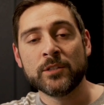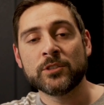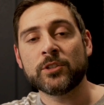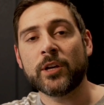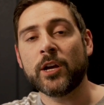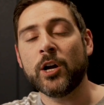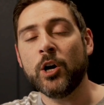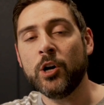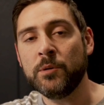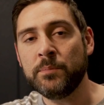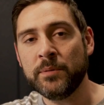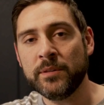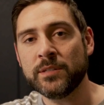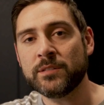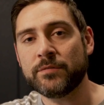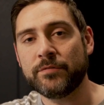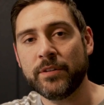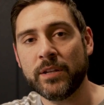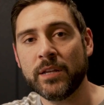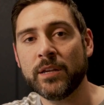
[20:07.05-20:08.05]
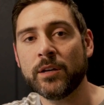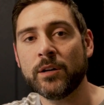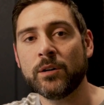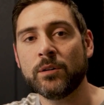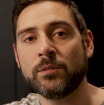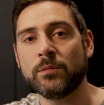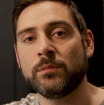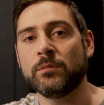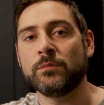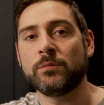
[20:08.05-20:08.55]
So I hope this
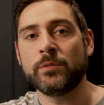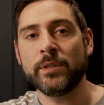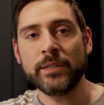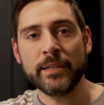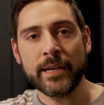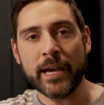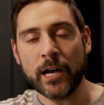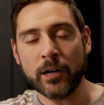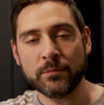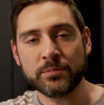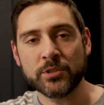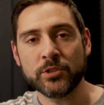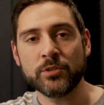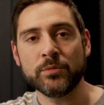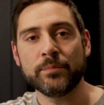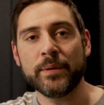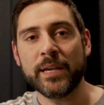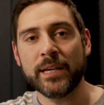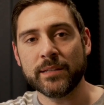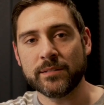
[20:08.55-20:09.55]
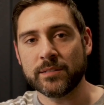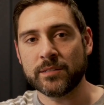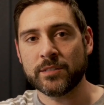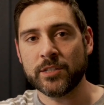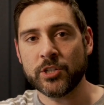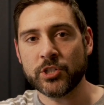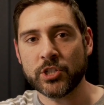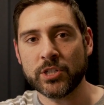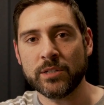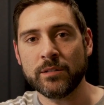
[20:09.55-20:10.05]
video really helped you make a
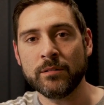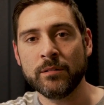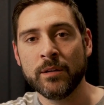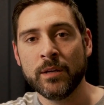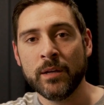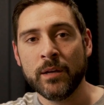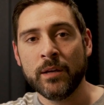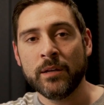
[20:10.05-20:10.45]
decision.